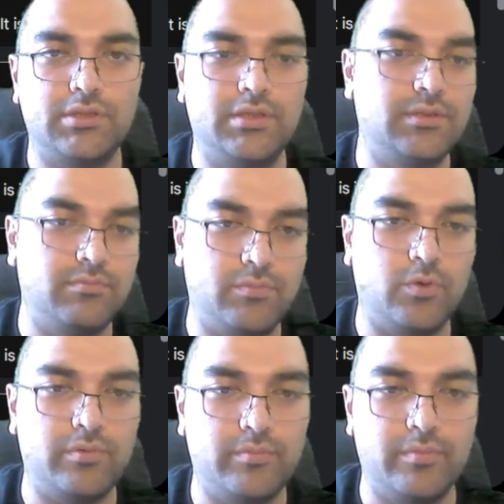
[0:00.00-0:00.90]
is
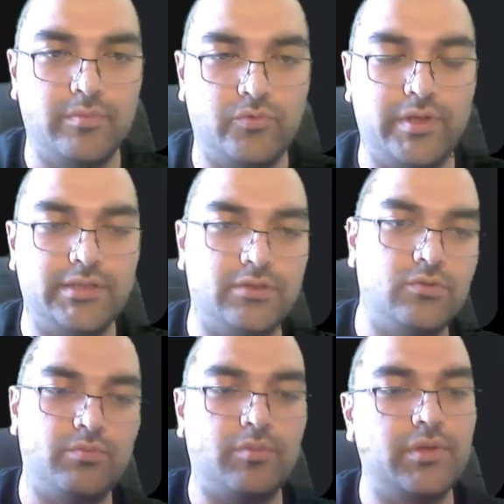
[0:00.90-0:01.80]
more related to
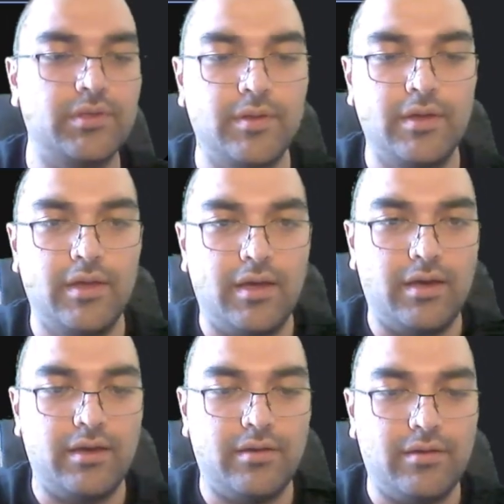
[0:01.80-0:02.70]
the public.
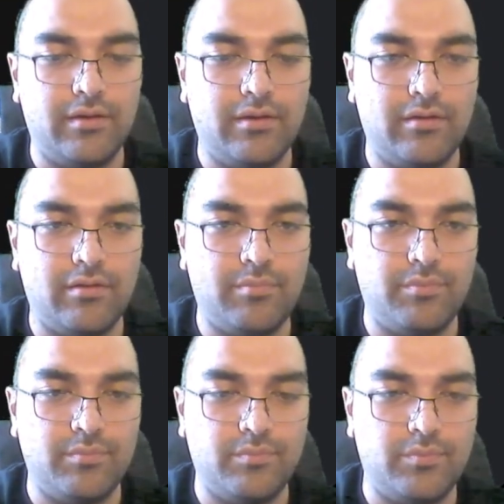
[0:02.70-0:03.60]

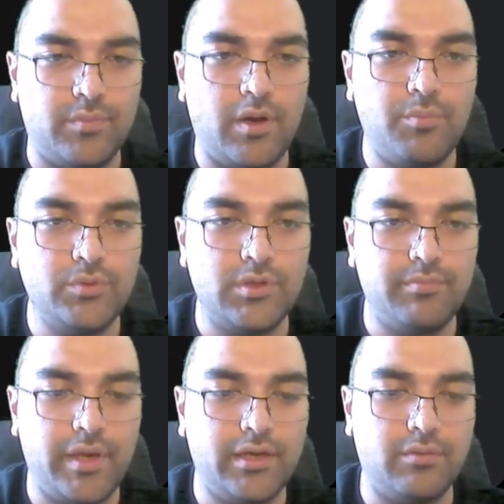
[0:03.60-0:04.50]
I put on a
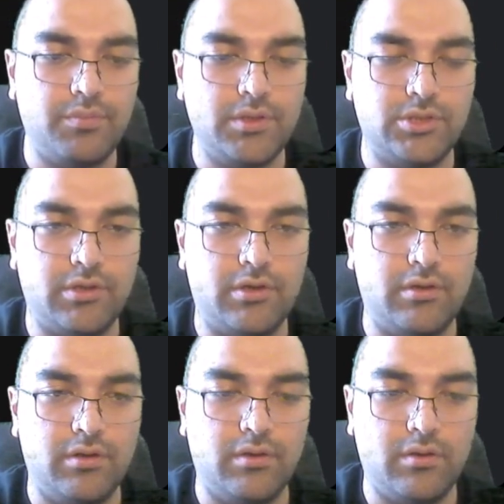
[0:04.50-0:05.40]
makeup
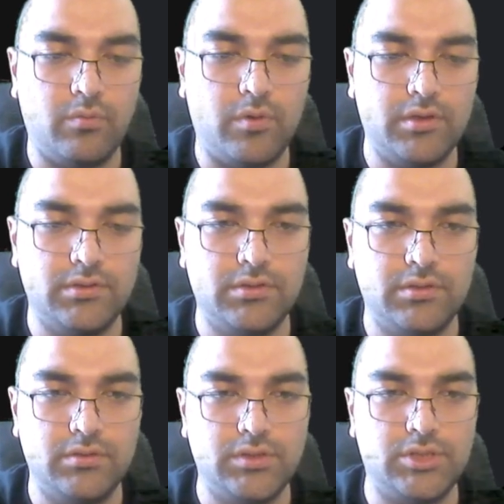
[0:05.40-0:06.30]
picture. I want
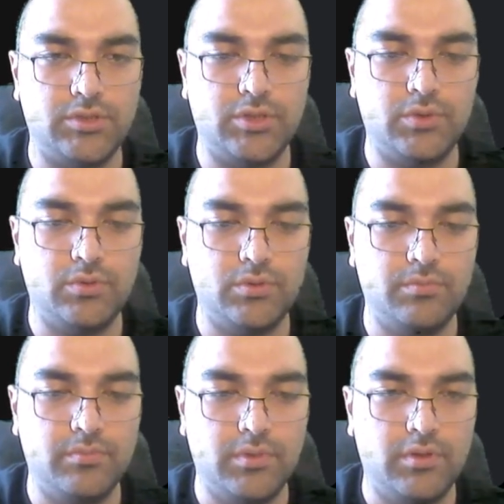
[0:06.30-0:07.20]
to know
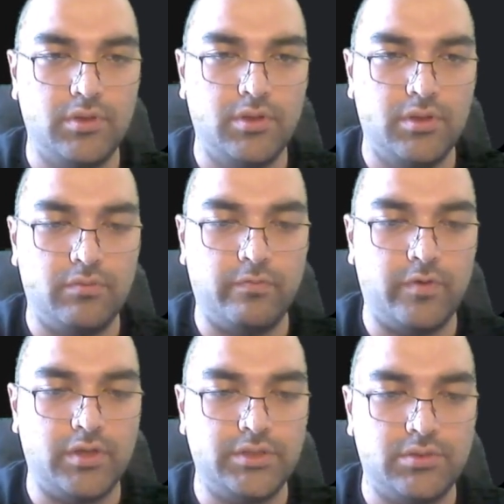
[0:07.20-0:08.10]

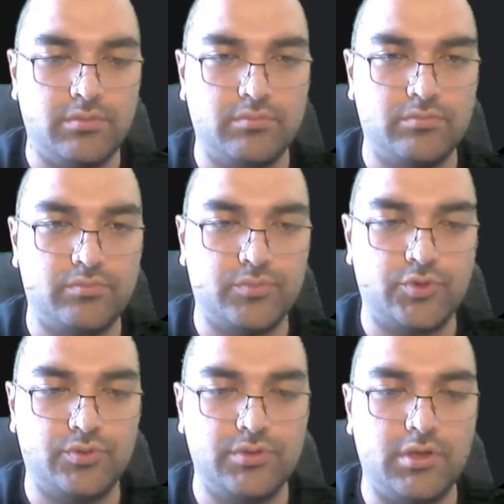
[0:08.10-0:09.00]
what
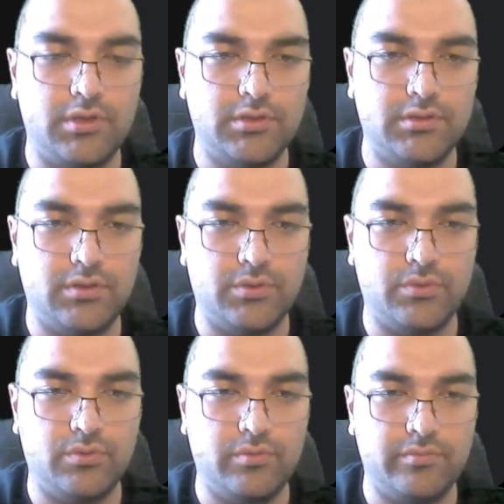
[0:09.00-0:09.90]
product,
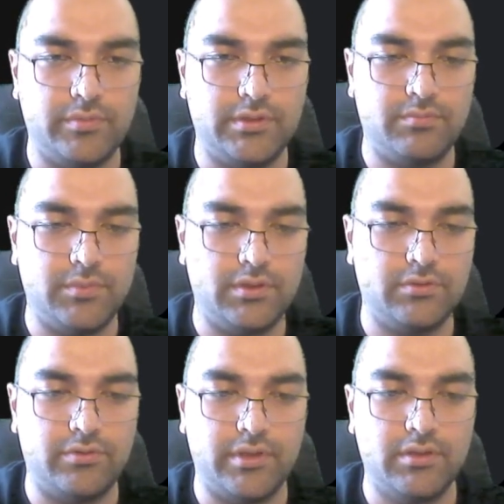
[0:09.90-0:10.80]
let me
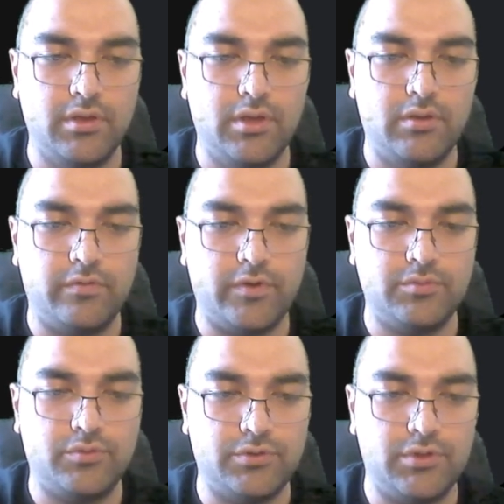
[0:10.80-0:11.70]
correct, what
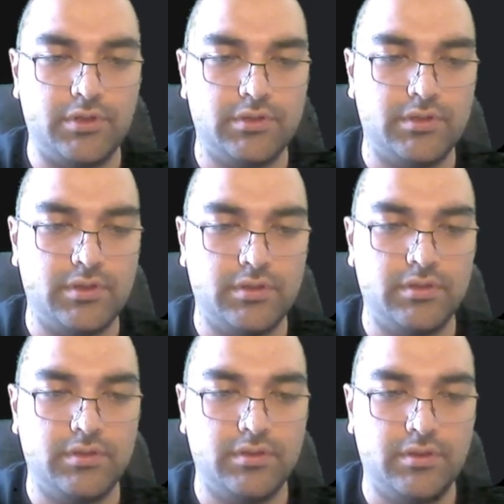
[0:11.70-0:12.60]
product
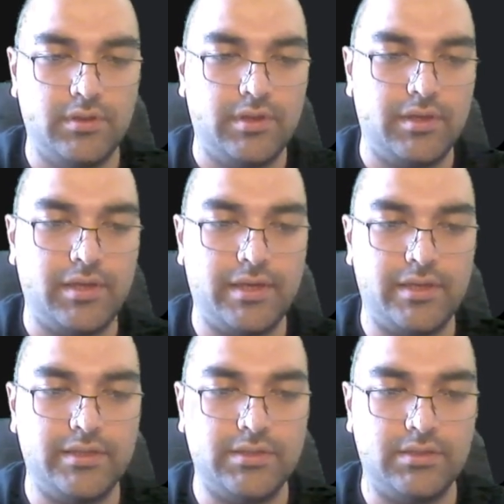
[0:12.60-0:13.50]

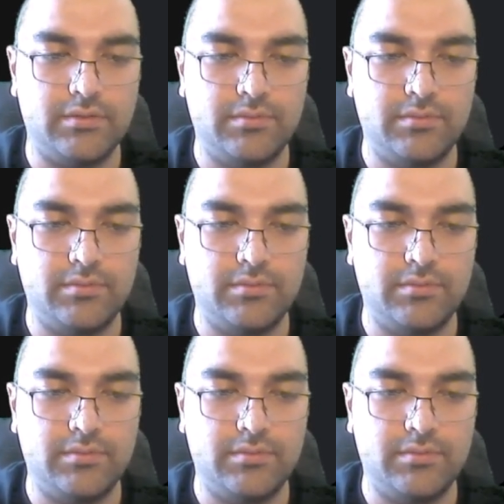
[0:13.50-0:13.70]
has